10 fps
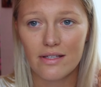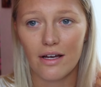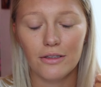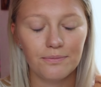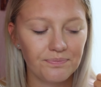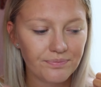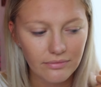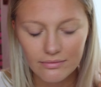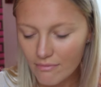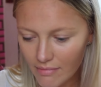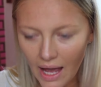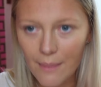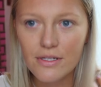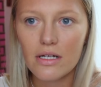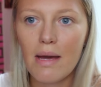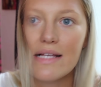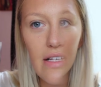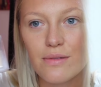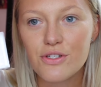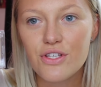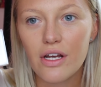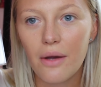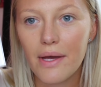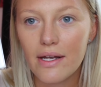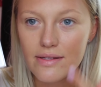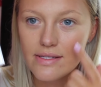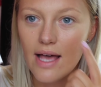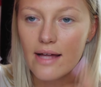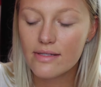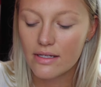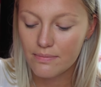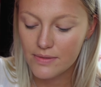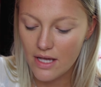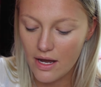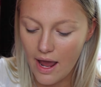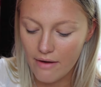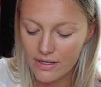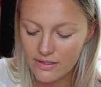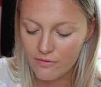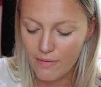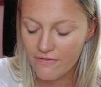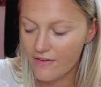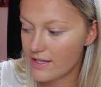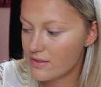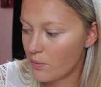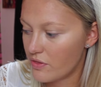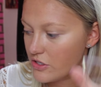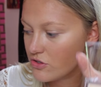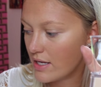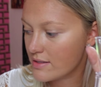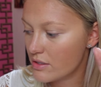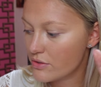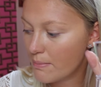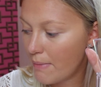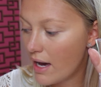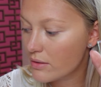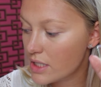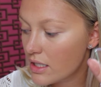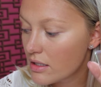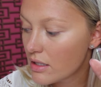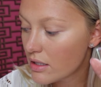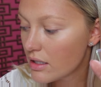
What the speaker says: So absolutely amazing. Okay, so I'm just gonna go in and set certain areas of my face with this translucent powder.